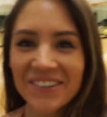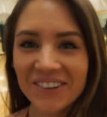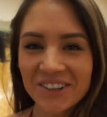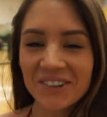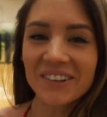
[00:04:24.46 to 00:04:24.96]

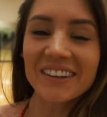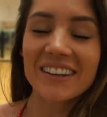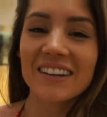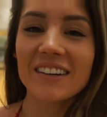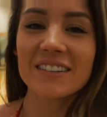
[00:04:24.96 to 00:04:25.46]
We're doing
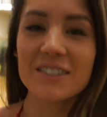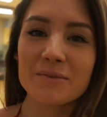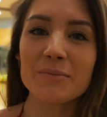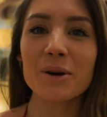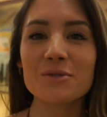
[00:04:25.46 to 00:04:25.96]
uh,
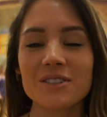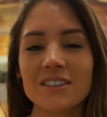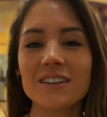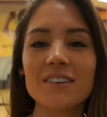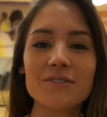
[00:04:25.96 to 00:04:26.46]
some
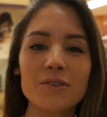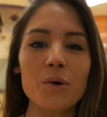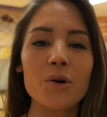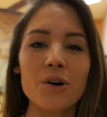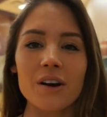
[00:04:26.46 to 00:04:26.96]
posing
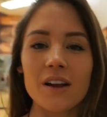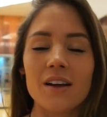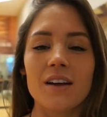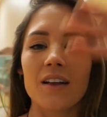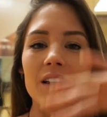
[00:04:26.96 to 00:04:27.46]
for
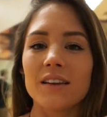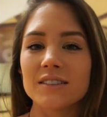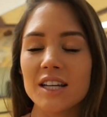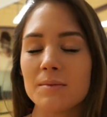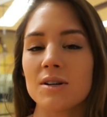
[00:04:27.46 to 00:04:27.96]

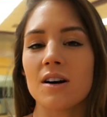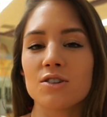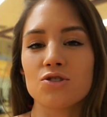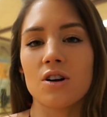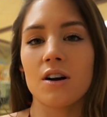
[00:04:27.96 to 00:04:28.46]
Team
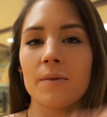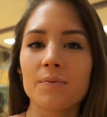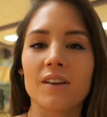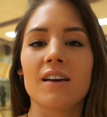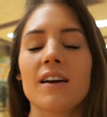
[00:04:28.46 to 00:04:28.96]
Tong
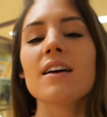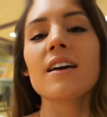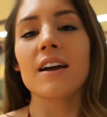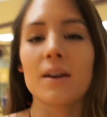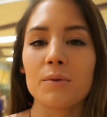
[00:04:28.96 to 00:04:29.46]
Strong,
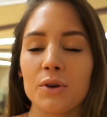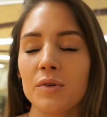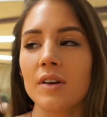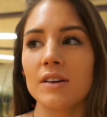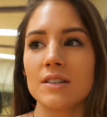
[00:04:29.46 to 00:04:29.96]
and we're
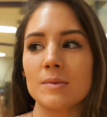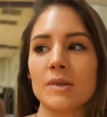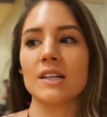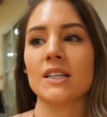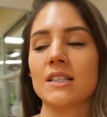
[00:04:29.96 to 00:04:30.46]
doing some
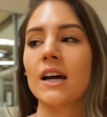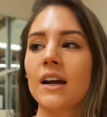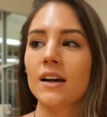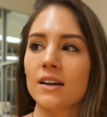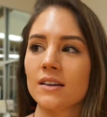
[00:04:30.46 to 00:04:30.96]
things
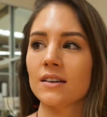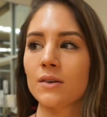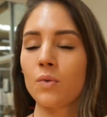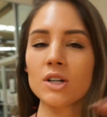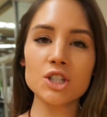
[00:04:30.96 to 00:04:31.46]
like
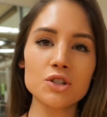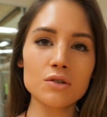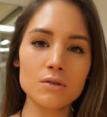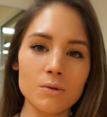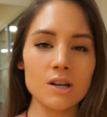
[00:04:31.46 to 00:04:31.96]
what to do
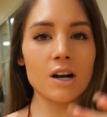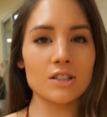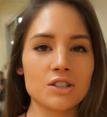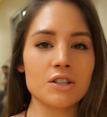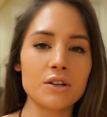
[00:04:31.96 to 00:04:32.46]
and what
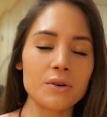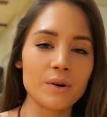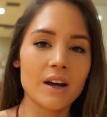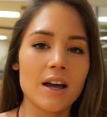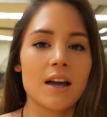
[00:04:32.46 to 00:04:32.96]
not to do,
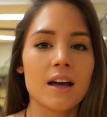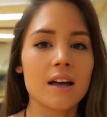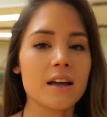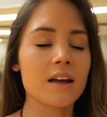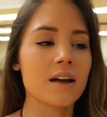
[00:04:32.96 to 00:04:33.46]

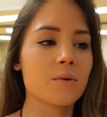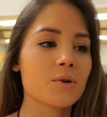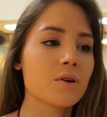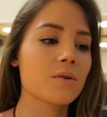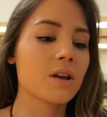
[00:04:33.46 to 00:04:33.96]
and
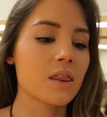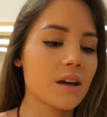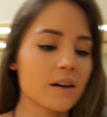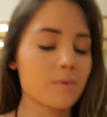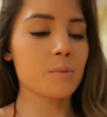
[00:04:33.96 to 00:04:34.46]
we're doing
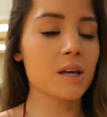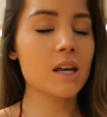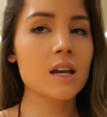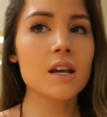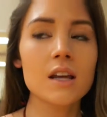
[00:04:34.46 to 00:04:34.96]
like
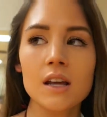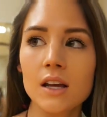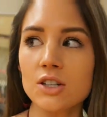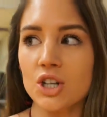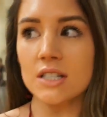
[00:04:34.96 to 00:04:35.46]

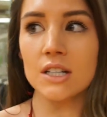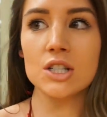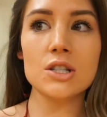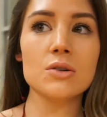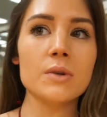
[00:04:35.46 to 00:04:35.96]
bikini, and
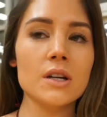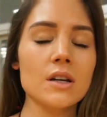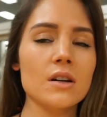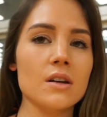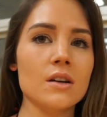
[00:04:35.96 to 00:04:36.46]
Jessica's
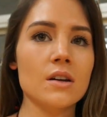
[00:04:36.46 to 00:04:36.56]
doing